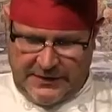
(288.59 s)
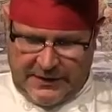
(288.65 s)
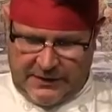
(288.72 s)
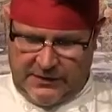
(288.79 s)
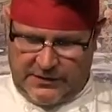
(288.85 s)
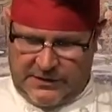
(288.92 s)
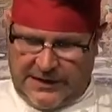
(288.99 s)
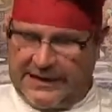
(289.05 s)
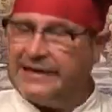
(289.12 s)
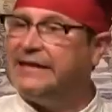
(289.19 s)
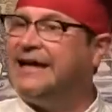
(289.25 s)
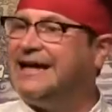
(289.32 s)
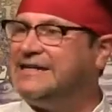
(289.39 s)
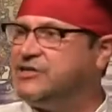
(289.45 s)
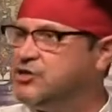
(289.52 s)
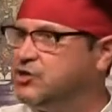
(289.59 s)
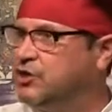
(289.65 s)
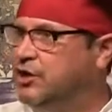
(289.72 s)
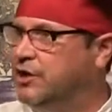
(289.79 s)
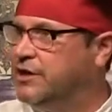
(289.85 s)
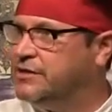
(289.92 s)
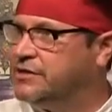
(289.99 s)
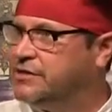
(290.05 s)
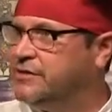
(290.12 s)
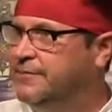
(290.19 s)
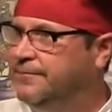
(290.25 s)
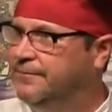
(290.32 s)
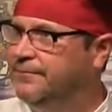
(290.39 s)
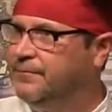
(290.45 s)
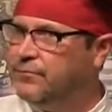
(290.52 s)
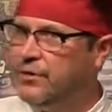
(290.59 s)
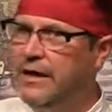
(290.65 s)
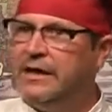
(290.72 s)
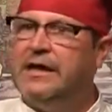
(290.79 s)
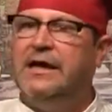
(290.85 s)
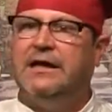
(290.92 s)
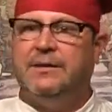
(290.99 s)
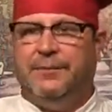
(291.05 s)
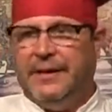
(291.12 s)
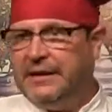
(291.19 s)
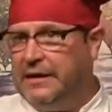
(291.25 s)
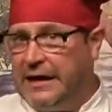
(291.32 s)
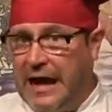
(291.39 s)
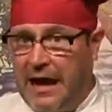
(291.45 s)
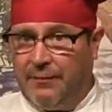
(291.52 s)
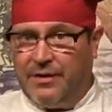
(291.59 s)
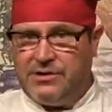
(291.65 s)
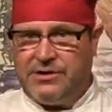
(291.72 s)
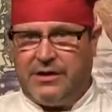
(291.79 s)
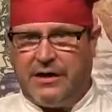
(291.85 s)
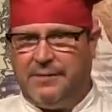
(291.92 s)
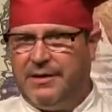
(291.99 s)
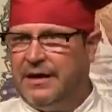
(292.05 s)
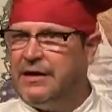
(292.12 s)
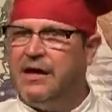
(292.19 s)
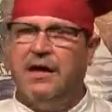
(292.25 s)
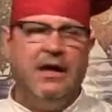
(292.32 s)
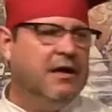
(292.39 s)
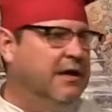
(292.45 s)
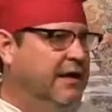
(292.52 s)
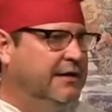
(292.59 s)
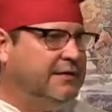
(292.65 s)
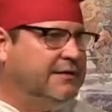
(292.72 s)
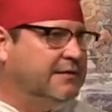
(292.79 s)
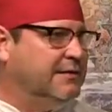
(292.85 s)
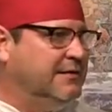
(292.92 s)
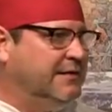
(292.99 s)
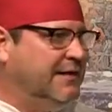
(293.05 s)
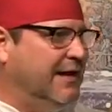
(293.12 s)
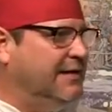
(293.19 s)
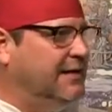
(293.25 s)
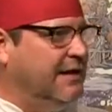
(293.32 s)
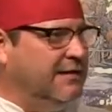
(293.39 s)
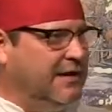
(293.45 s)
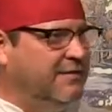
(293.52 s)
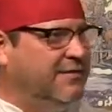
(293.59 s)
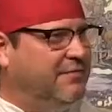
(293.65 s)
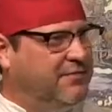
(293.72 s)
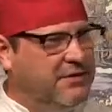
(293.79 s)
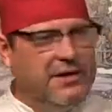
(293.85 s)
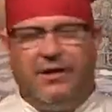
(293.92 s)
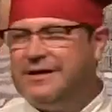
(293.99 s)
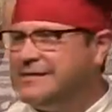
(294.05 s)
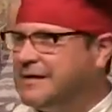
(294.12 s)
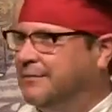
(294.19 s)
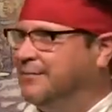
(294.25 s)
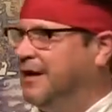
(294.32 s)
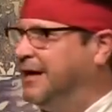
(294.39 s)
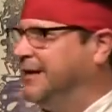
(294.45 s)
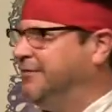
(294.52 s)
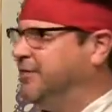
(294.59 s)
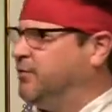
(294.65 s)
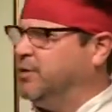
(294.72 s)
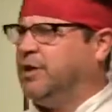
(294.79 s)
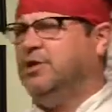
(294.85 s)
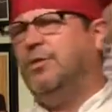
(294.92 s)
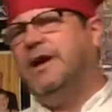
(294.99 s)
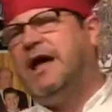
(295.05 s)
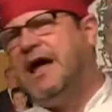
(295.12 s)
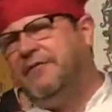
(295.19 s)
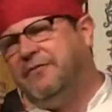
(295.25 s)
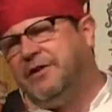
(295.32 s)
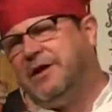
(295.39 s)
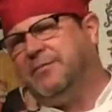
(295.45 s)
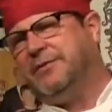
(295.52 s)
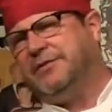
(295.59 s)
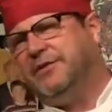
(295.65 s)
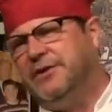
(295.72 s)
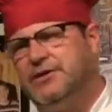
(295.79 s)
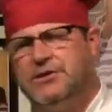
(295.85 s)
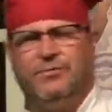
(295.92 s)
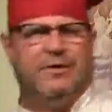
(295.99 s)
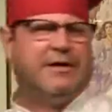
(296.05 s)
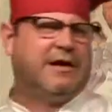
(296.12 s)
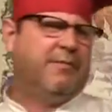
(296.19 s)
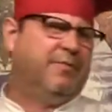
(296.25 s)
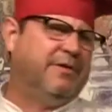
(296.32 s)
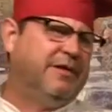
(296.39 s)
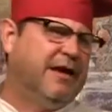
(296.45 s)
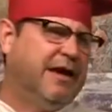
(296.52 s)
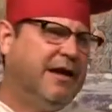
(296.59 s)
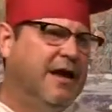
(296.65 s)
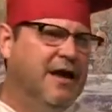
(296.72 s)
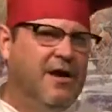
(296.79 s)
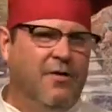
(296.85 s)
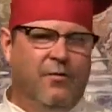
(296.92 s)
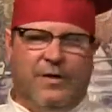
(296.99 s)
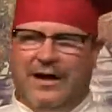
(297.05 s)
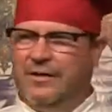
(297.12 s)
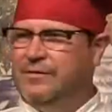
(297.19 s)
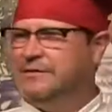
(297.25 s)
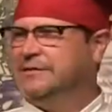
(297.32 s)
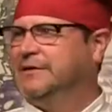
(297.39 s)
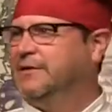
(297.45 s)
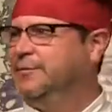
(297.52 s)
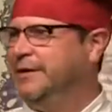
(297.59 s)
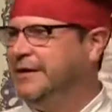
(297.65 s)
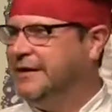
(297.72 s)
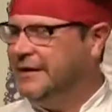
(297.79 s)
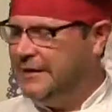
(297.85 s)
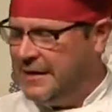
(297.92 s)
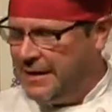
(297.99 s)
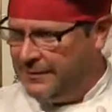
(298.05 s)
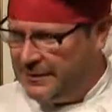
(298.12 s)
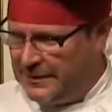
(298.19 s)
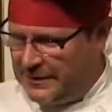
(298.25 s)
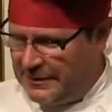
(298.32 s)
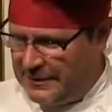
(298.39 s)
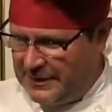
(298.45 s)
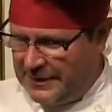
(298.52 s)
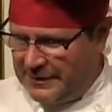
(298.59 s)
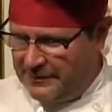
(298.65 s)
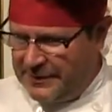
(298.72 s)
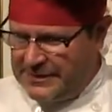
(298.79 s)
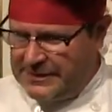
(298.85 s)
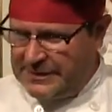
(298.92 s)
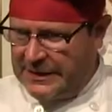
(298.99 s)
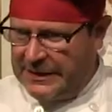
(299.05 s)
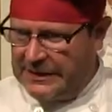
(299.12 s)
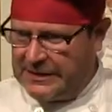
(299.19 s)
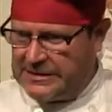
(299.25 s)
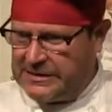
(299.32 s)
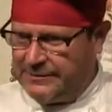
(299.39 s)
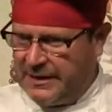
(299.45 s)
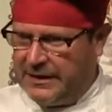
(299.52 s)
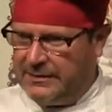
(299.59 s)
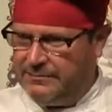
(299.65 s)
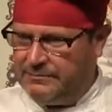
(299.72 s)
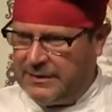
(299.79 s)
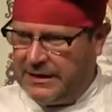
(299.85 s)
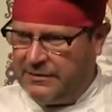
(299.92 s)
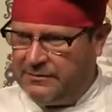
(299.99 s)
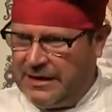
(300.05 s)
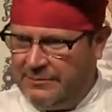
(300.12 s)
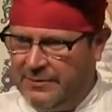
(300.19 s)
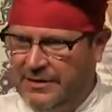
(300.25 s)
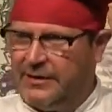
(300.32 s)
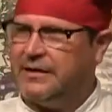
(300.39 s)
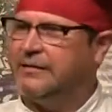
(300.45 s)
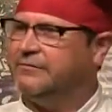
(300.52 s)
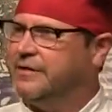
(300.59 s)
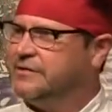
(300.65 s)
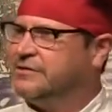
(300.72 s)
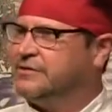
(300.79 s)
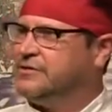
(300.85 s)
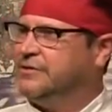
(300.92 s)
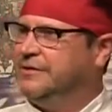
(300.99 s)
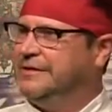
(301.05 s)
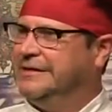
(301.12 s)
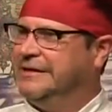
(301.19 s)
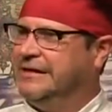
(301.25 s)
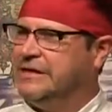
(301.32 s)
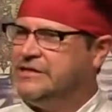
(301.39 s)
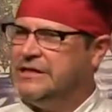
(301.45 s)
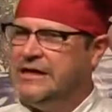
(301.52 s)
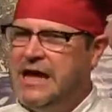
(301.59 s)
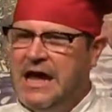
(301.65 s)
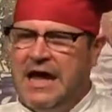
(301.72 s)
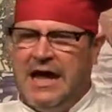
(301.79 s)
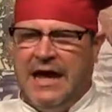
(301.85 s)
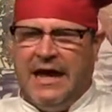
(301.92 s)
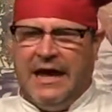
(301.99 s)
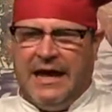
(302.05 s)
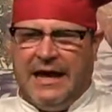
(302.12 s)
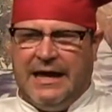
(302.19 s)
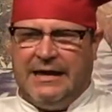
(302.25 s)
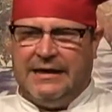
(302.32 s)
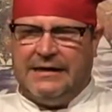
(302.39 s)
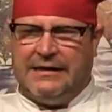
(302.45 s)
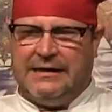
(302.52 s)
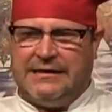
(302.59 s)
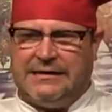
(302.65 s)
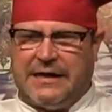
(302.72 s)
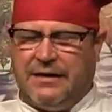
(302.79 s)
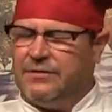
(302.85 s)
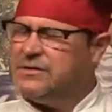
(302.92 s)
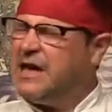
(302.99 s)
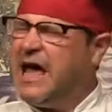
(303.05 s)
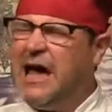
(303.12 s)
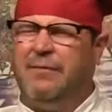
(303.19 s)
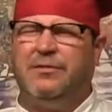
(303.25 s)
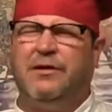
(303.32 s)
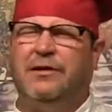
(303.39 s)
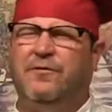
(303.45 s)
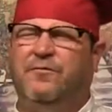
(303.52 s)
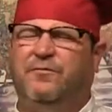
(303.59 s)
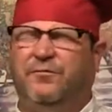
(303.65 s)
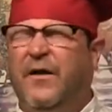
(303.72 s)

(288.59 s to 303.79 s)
that looks like a nice sauce. Right? Depending on how much you're going to make. If you notice, I'm not giving you, you want a half a cup of this, you want a cup of that. When I was a little bit in, and I'd be standing next to my grandmother, God rest her soul, in the kitchen, and I was absolutely